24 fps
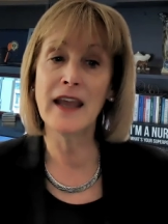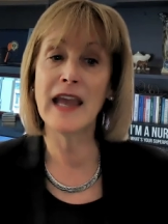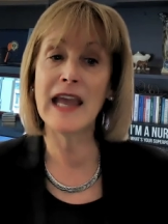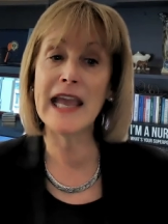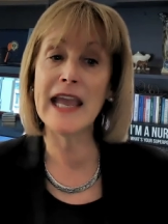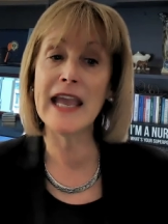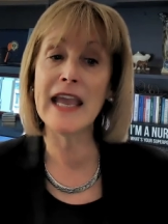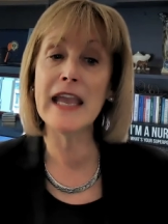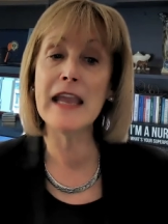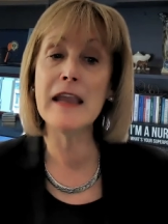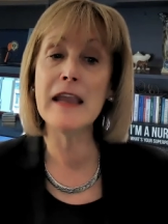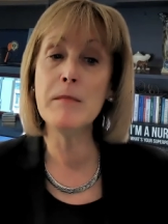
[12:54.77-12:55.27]

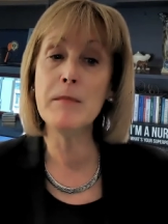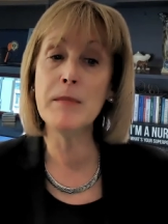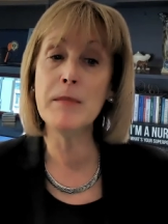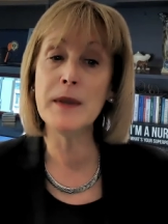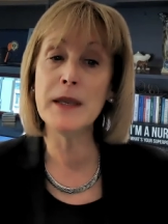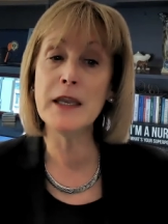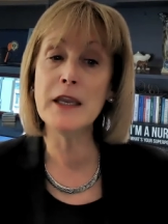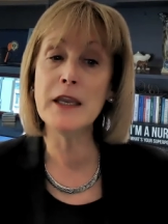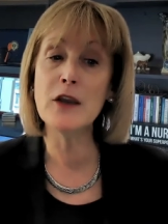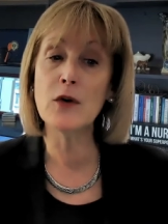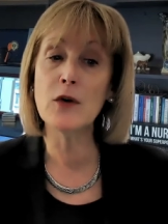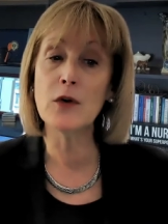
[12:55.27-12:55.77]
A,
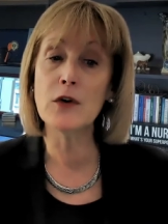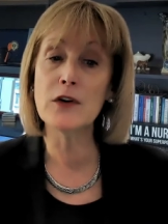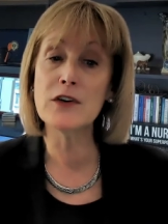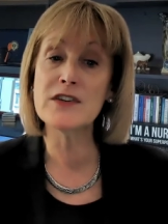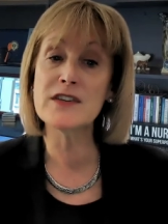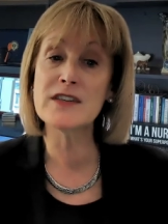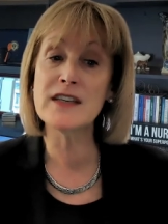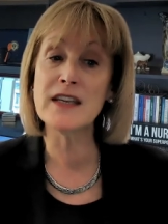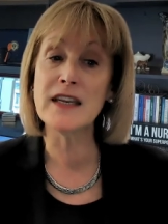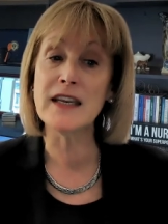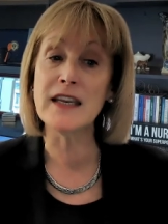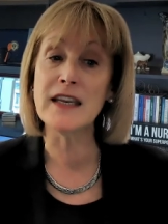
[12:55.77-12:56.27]
B, or
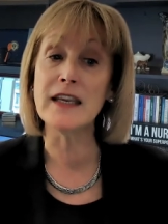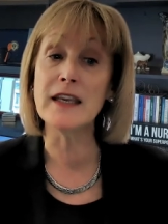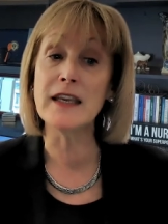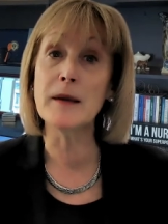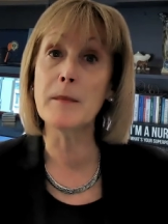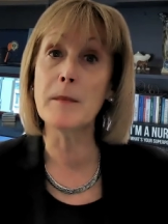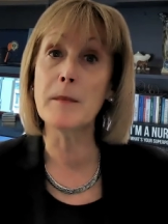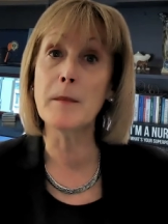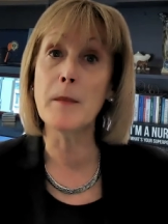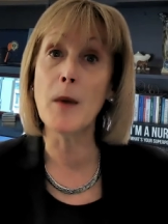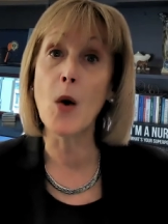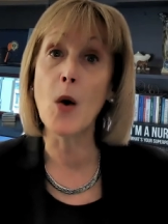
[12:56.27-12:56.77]
C
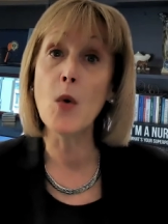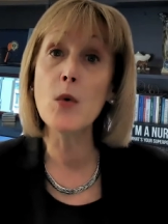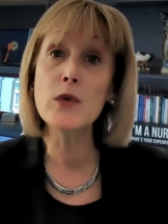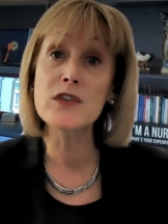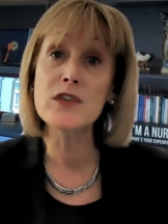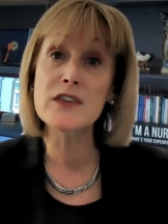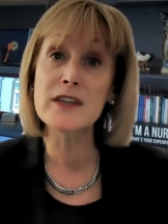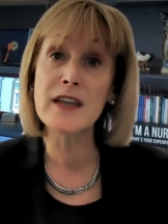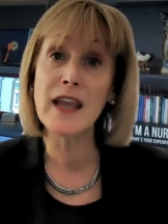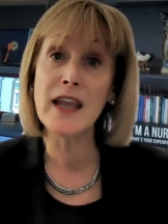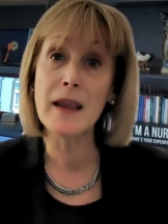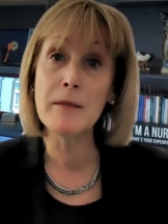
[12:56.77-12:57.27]

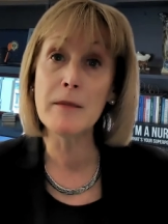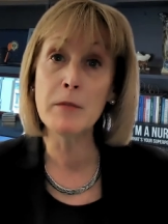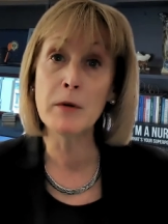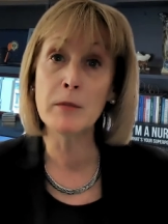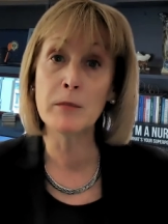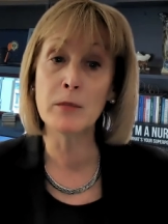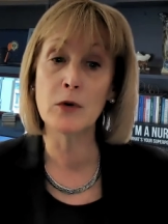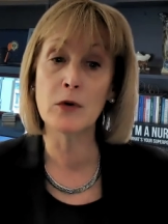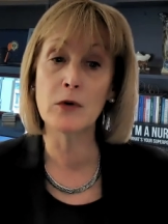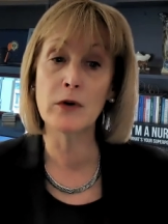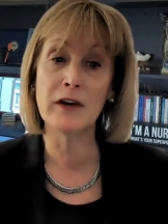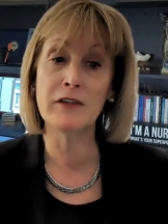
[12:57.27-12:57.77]
most
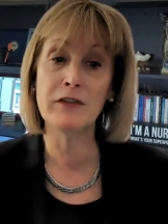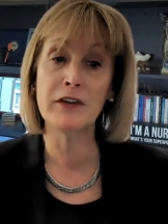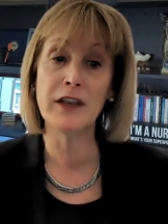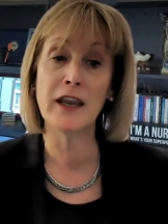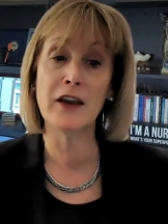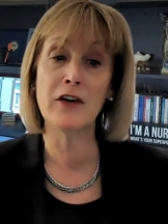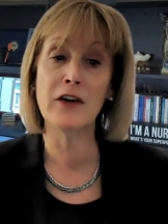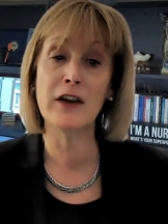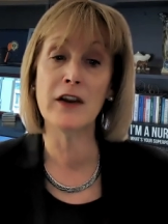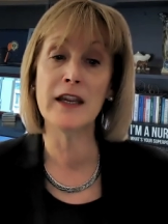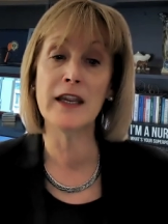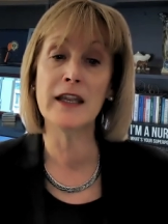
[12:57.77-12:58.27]
capable of
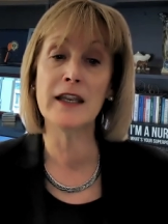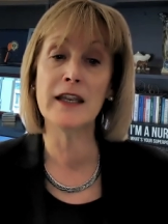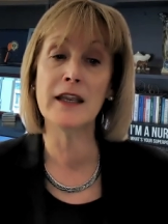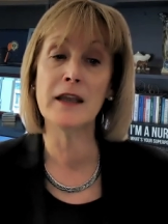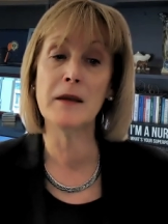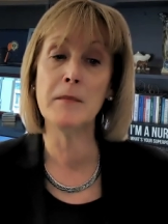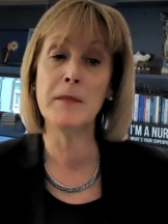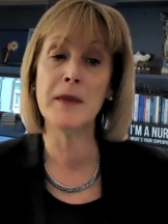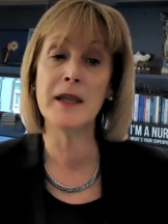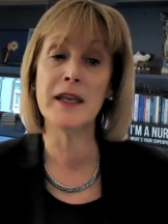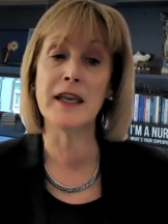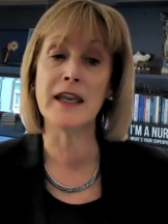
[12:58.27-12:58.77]
carrying in
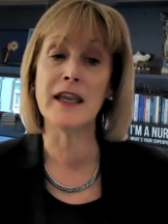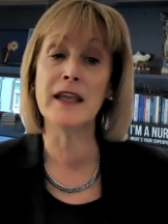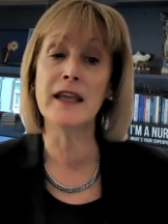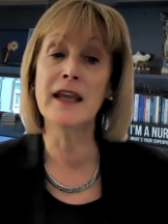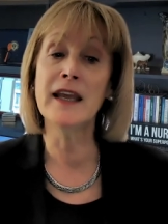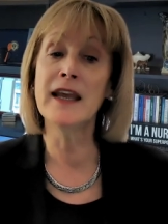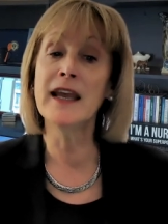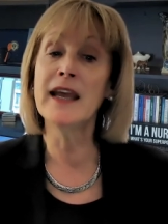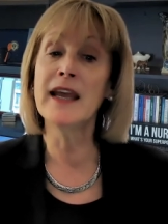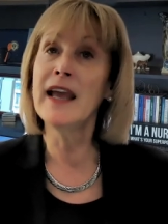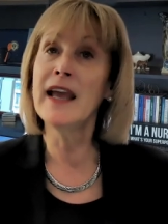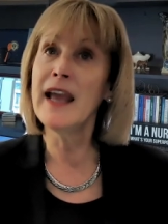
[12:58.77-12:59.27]
committee,
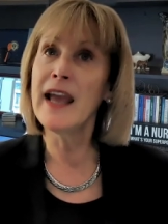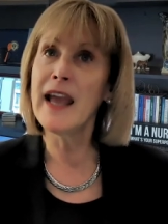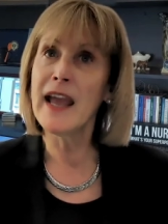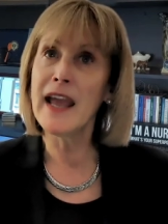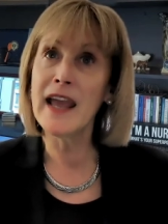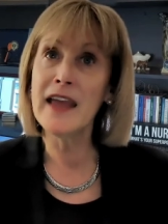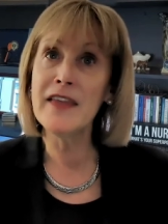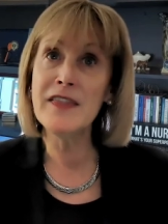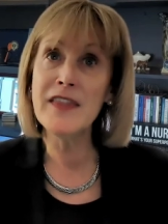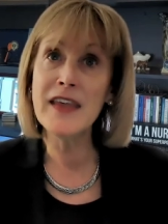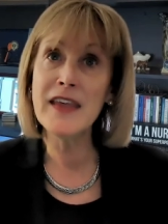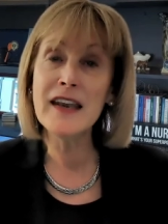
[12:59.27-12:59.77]

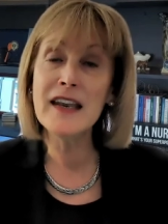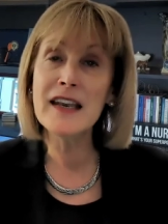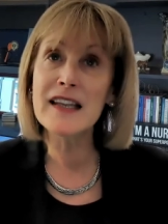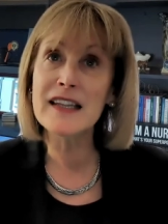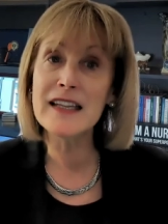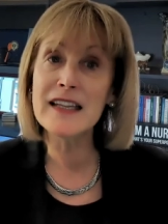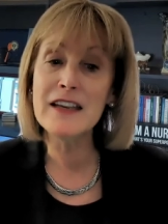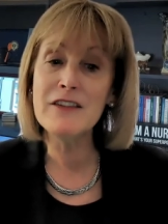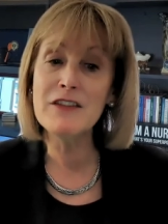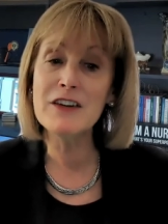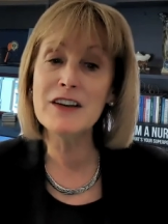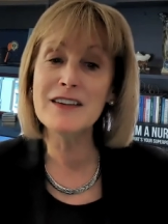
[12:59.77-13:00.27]
and then
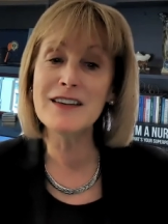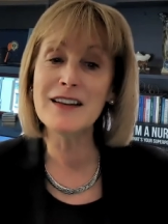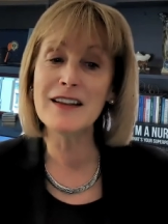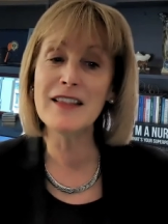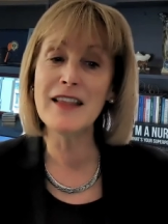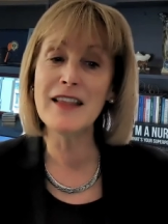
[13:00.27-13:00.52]
leave it to